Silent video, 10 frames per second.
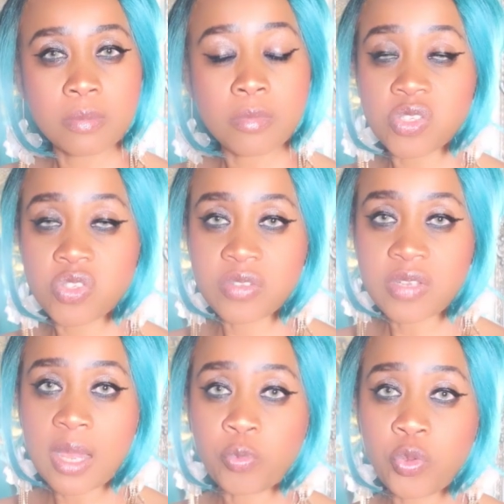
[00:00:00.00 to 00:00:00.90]
Most of the
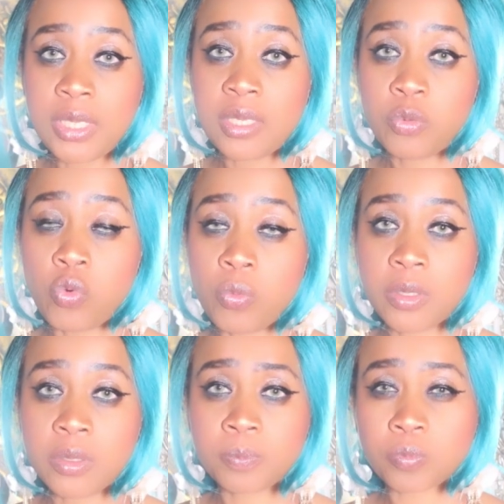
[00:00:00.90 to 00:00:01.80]
time we
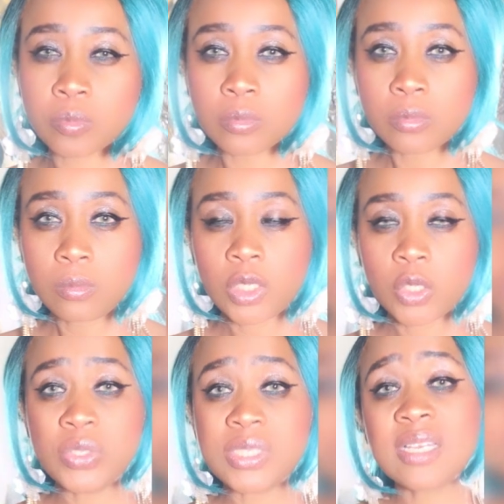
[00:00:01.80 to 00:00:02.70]
women,
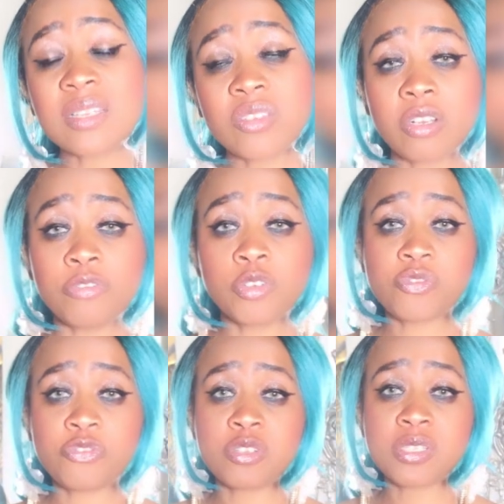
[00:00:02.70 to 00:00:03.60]
we settle for
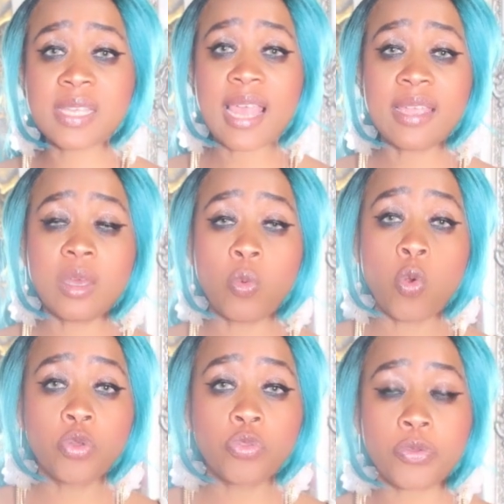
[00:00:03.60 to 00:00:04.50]
the first guy that
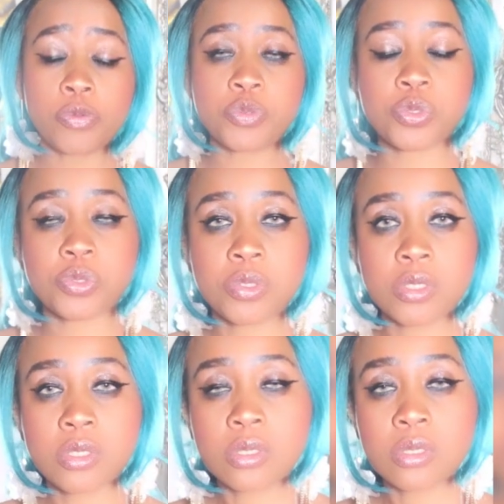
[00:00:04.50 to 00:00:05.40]
wants us.
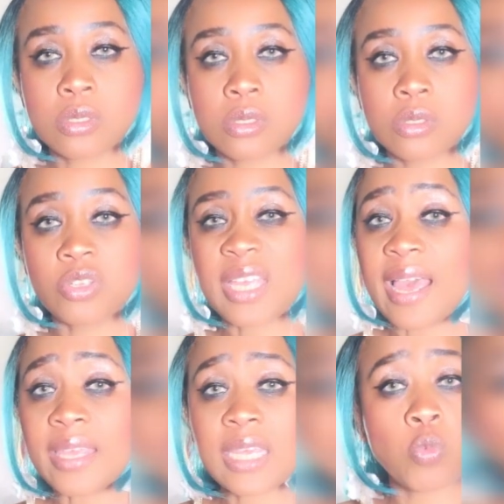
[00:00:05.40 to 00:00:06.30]
The
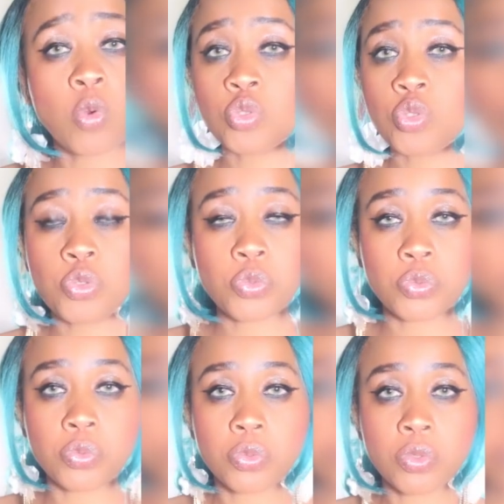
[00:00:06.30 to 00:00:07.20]
guy can want
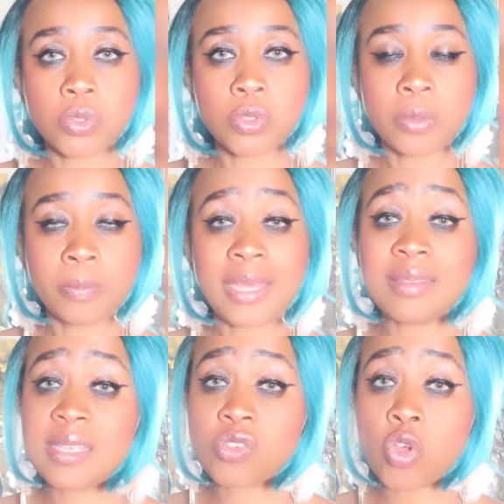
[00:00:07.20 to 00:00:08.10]
you, but
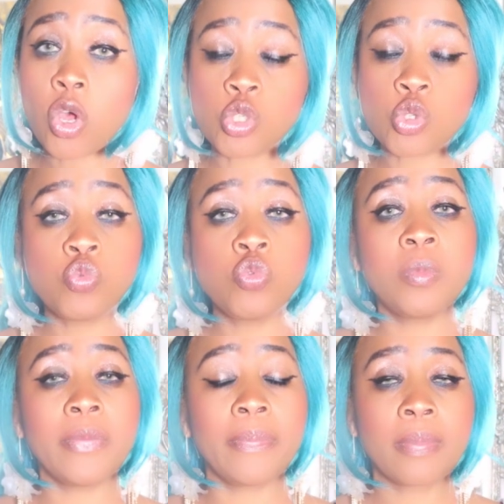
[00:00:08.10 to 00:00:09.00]
it is us
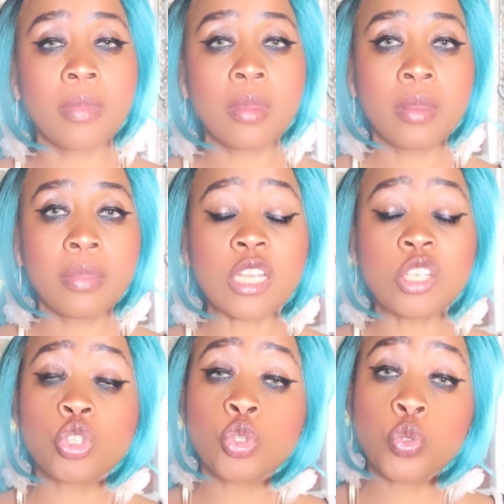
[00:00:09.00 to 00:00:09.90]
women that
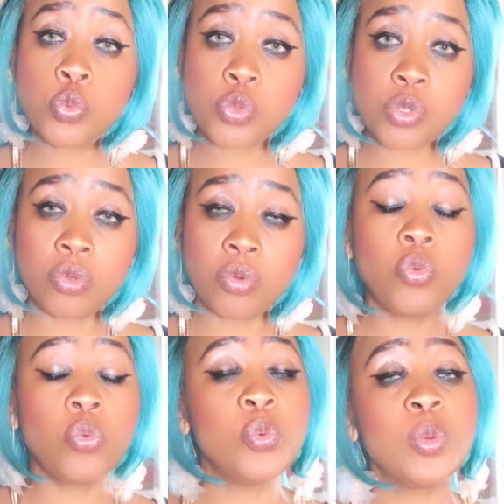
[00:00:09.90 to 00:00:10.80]
choose
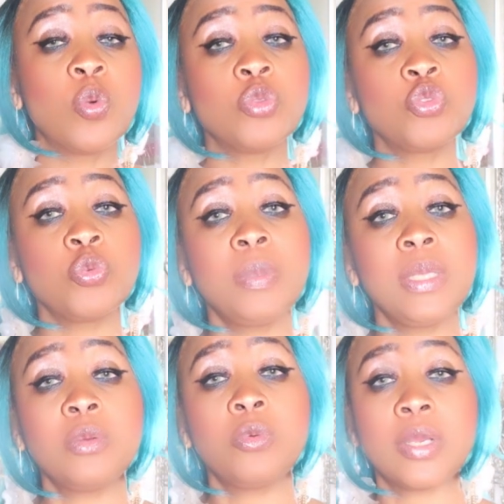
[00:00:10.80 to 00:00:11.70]
who we want to
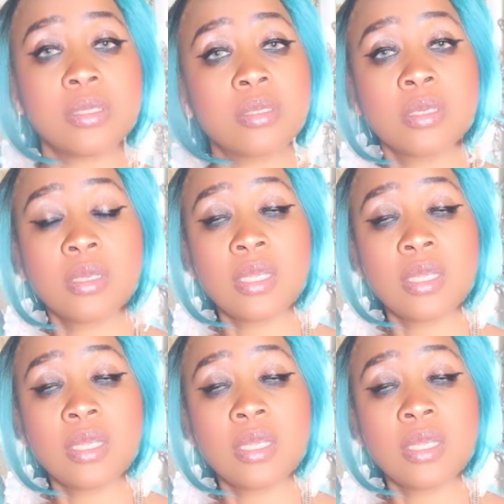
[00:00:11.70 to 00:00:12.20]
be with.